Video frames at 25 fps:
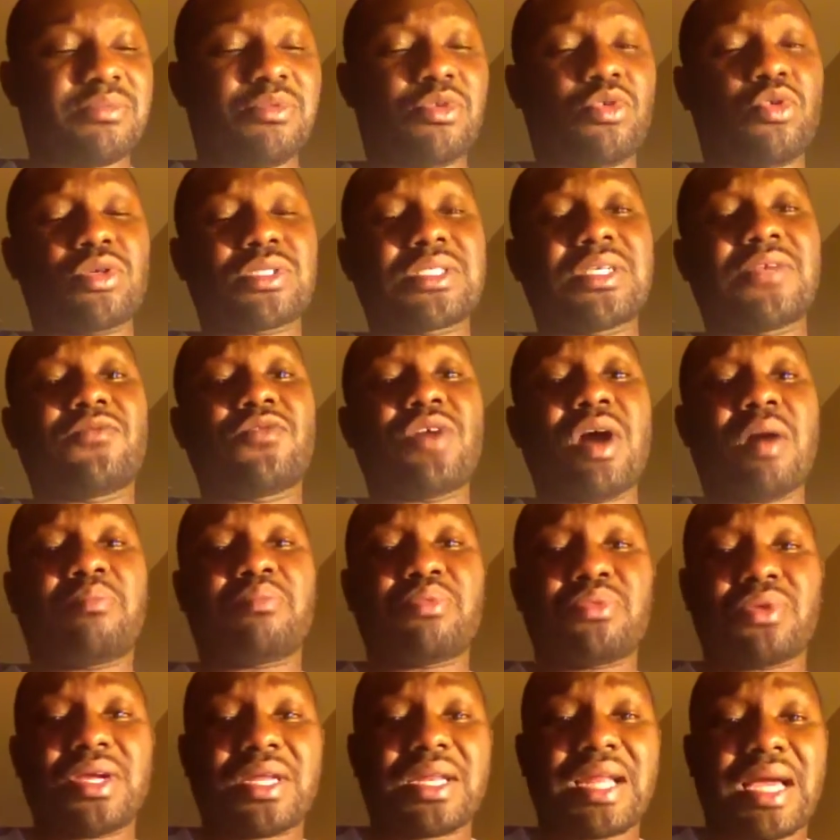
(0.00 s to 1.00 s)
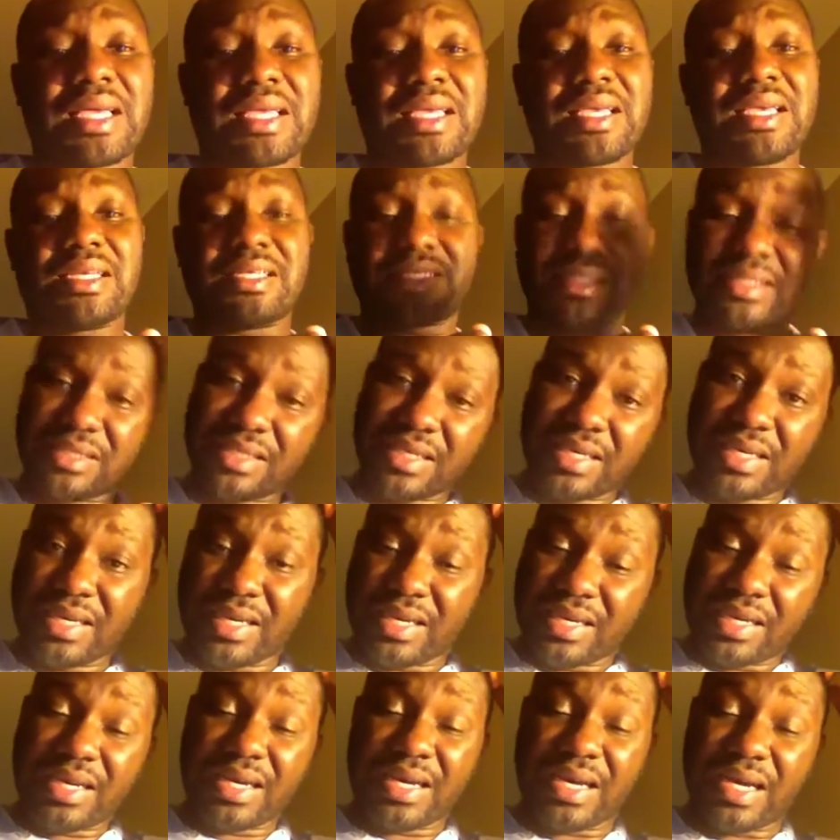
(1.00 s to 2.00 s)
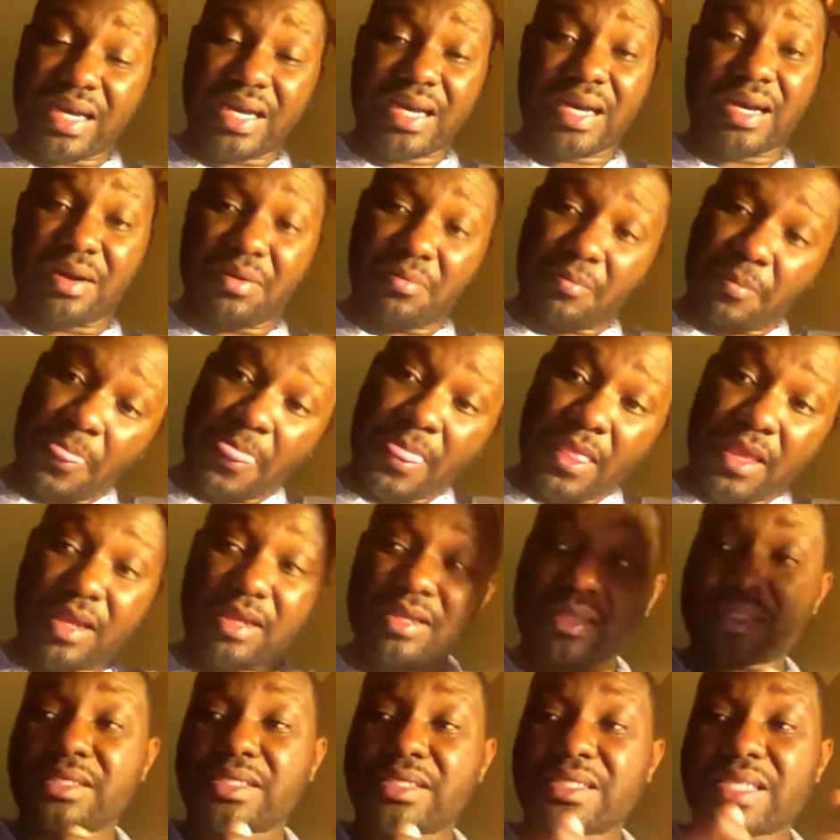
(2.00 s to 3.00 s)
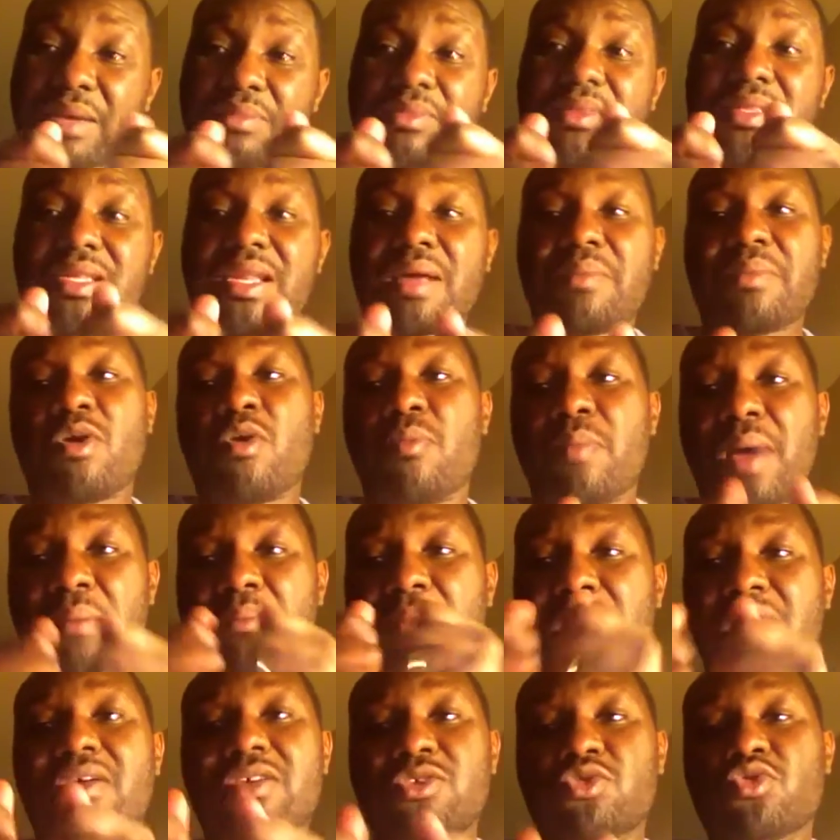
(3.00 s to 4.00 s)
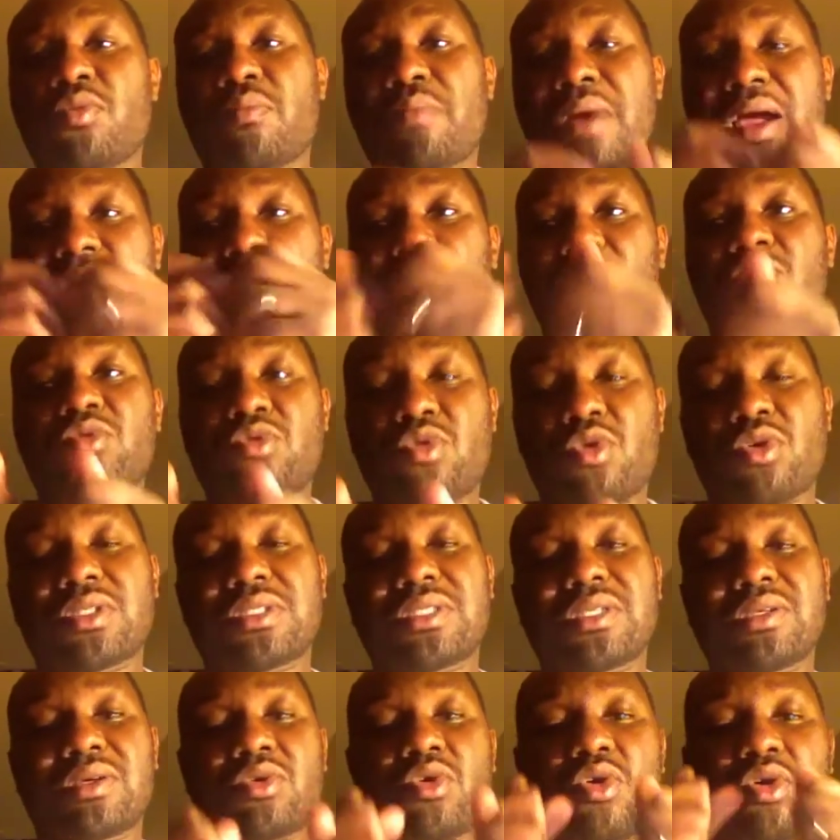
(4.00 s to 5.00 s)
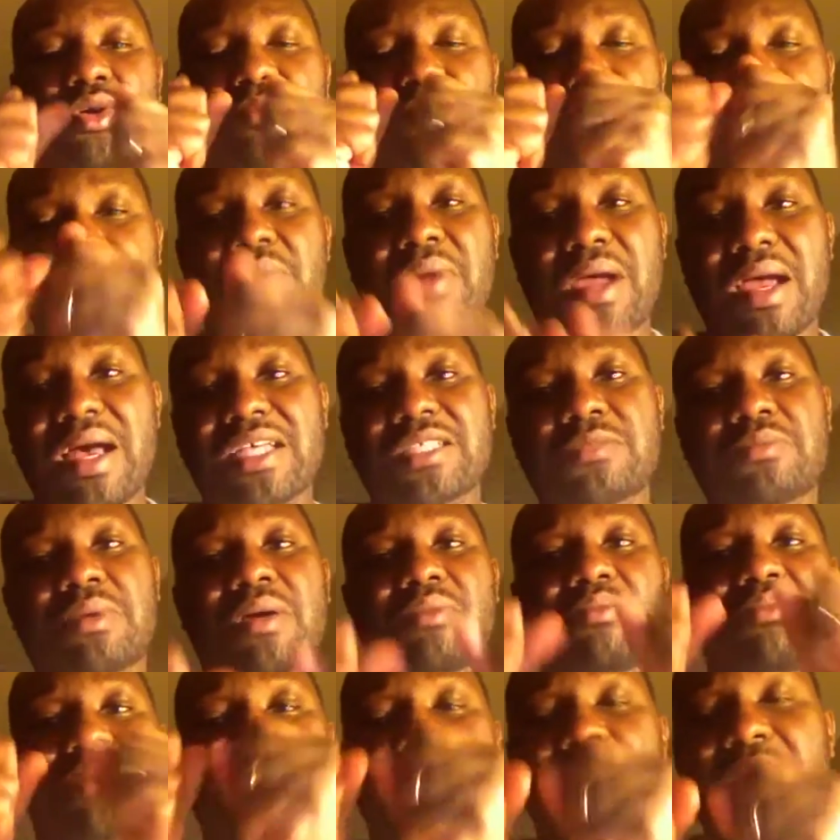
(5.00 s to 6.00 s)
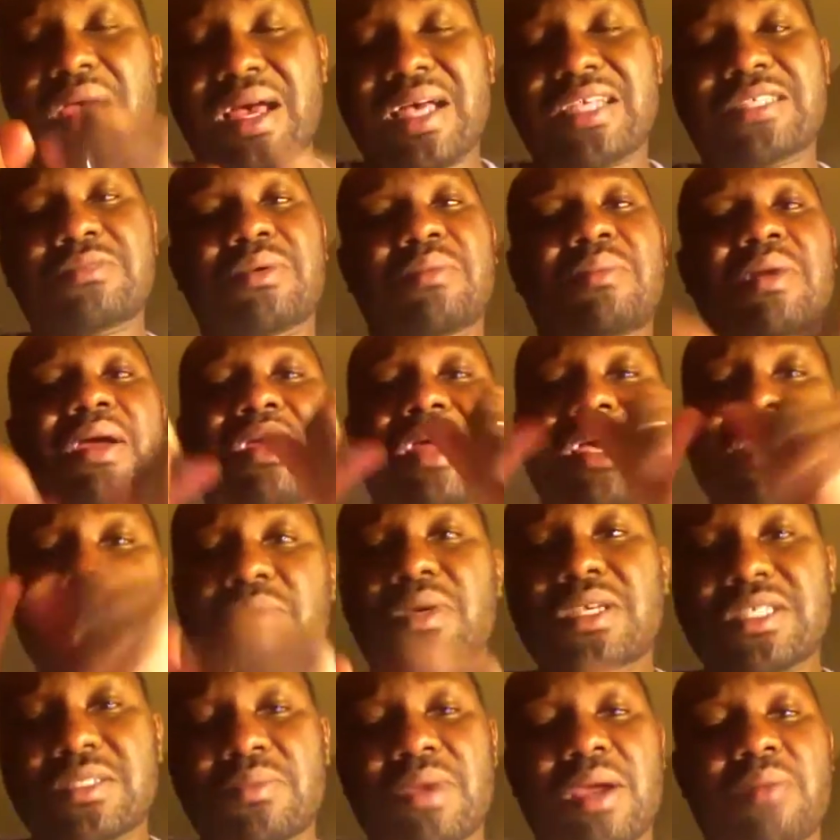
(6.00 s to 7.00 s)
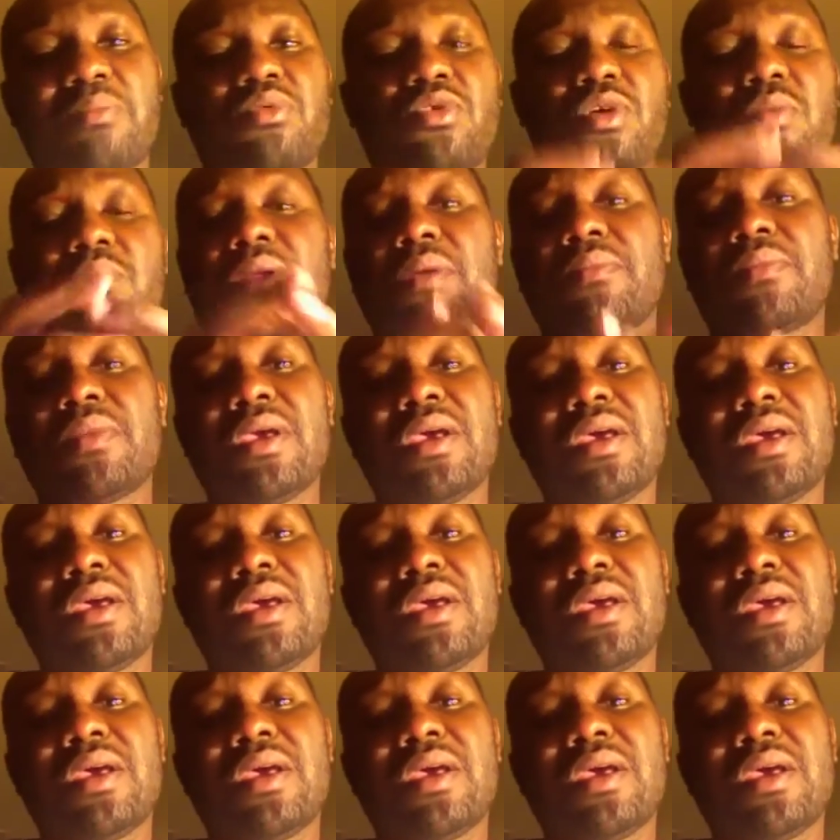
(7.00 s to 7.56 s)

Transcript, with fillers: Because if you are praying against uh, something about my marriage, oh my God, God, bring my husband, bring my husband, my husband is my problem.